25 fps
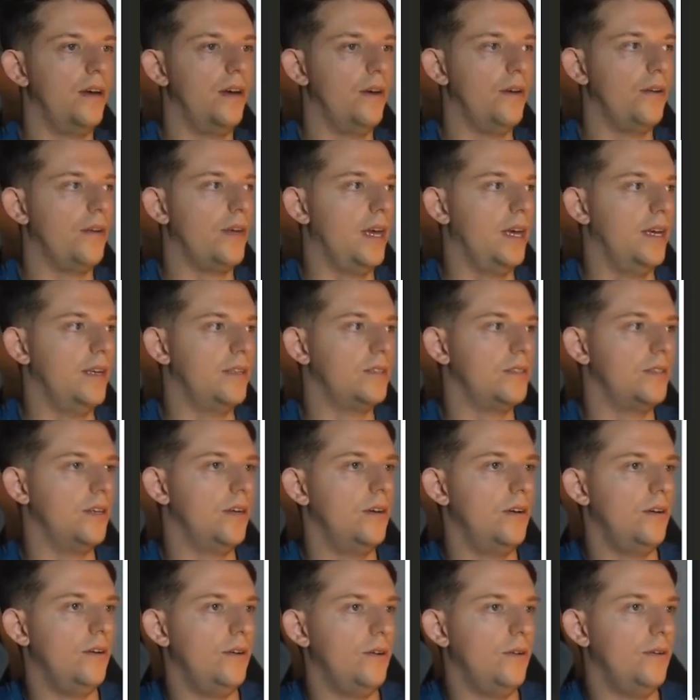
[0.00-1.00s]
Okay,
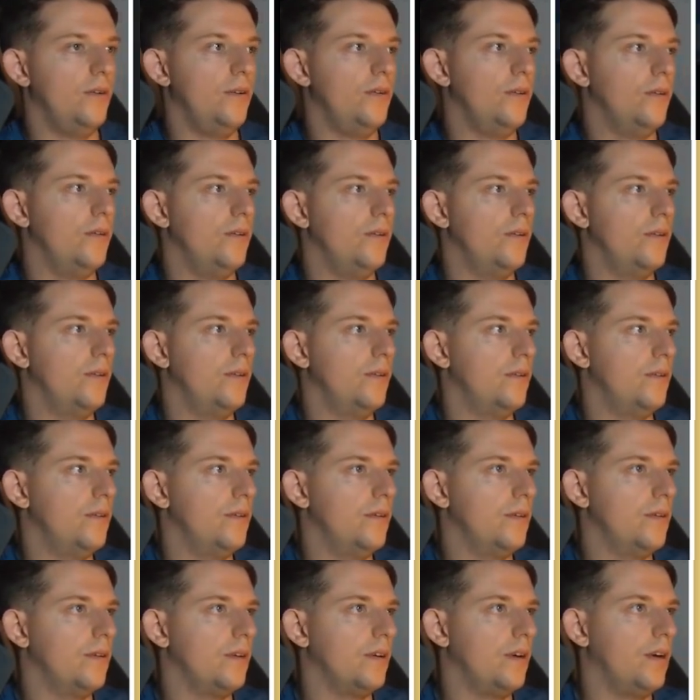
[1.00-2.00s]
so
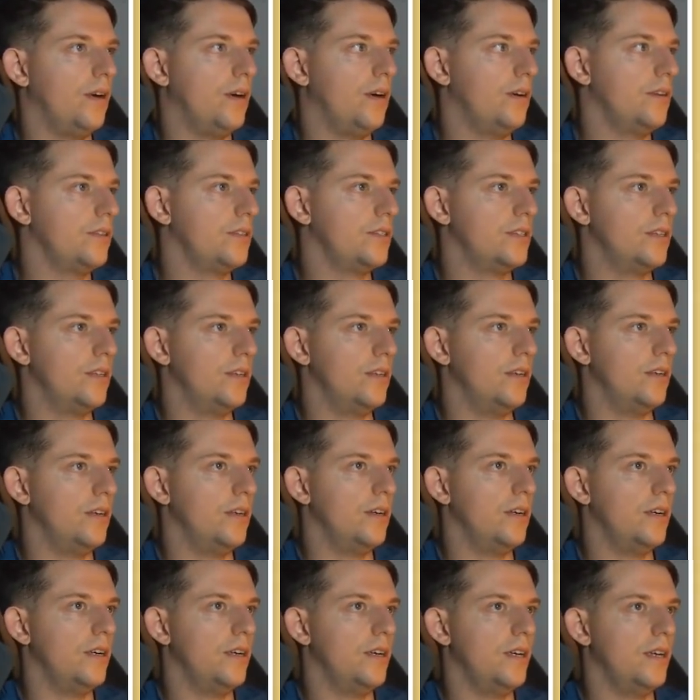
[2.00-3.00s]
cursor
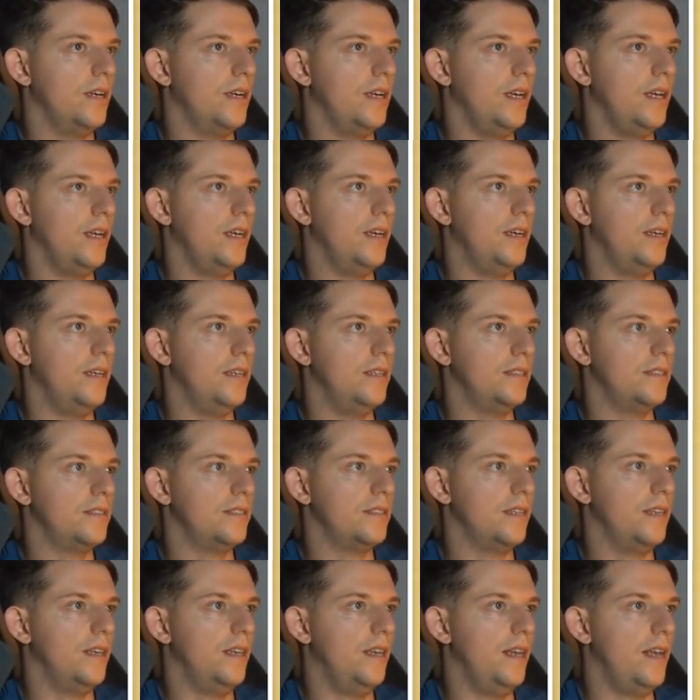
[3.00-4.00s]

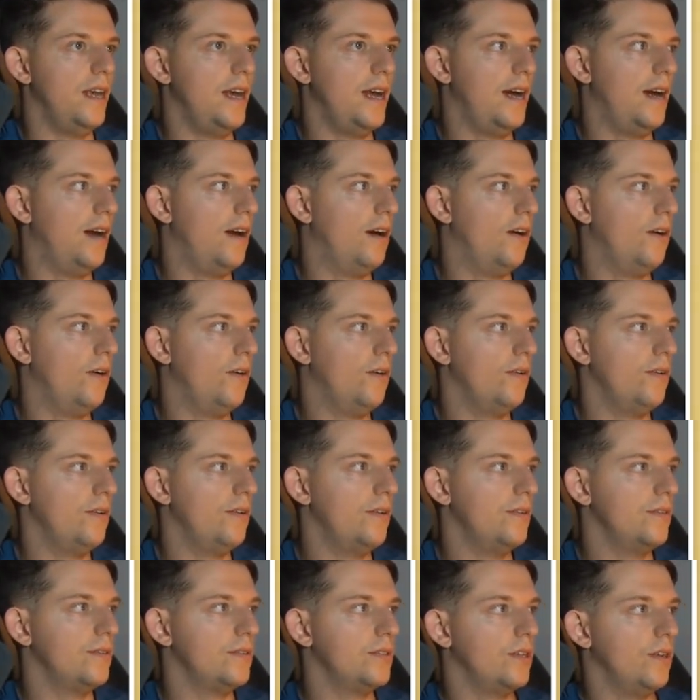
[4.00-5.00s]
is now,
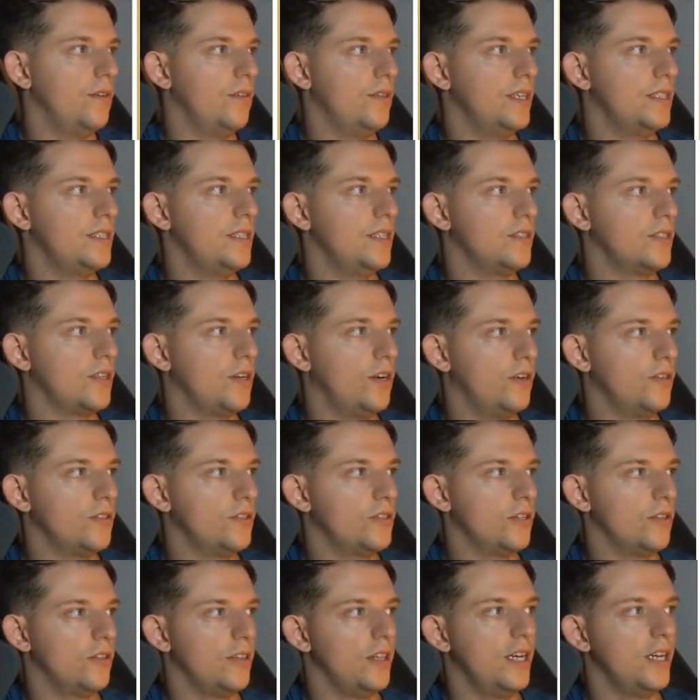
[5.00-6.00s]
so this is
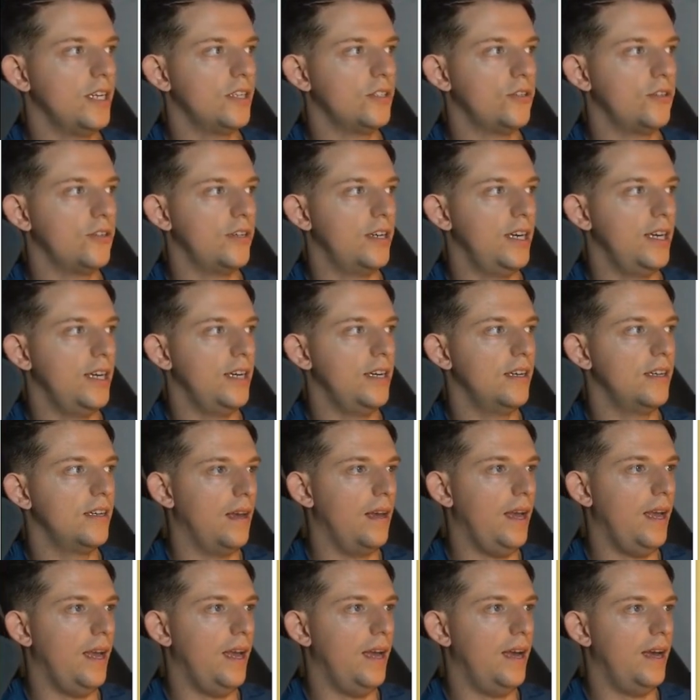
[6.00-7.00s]
cursor link tree,
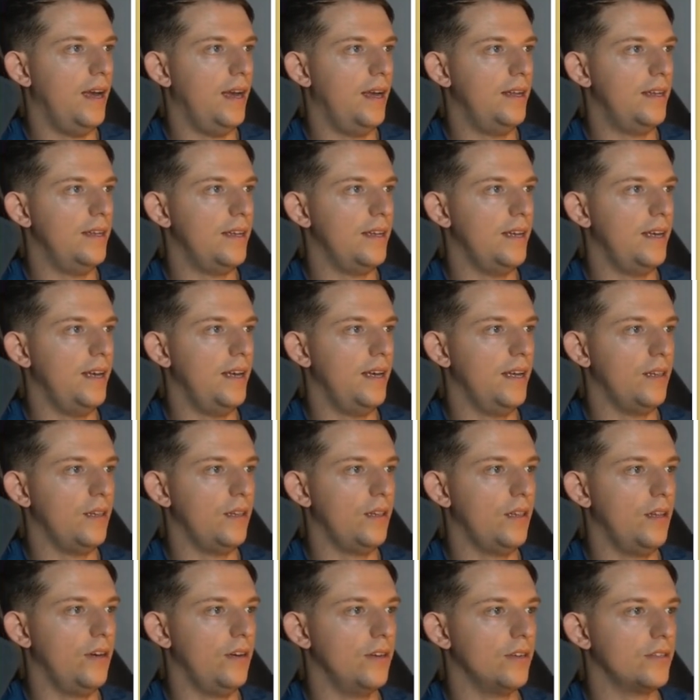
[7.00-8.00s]
and it
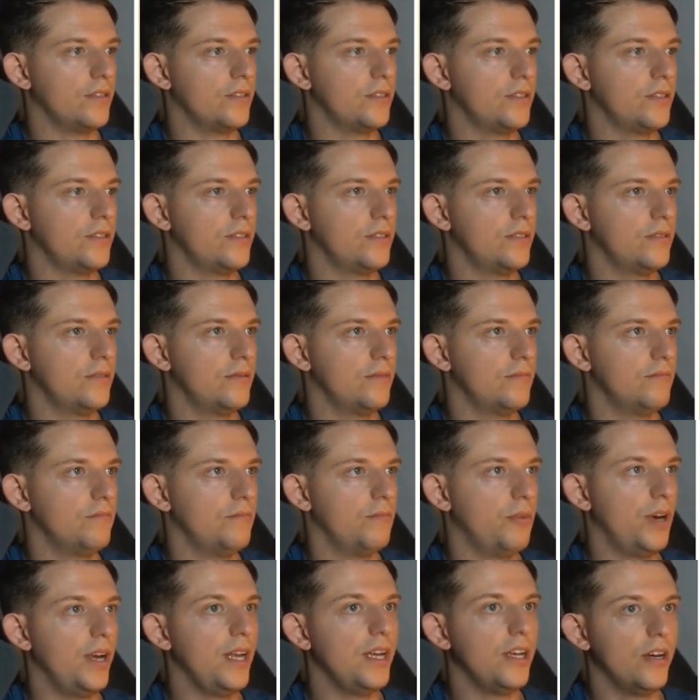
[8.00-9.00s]
looks
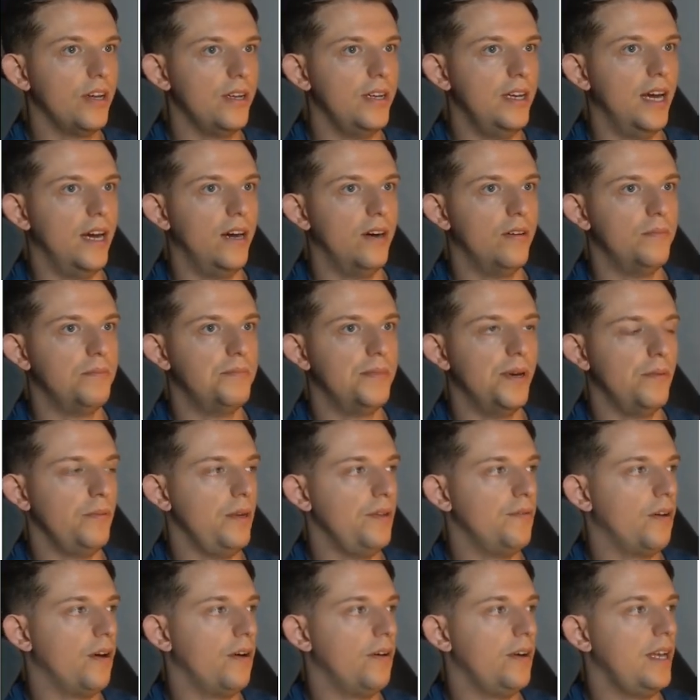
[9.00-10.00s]
pretty good now, but
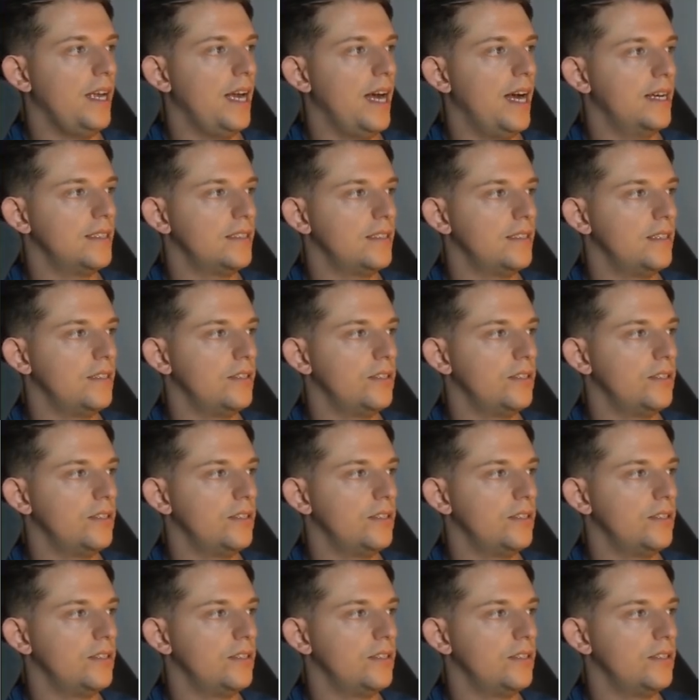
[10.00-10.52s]
we've already asked it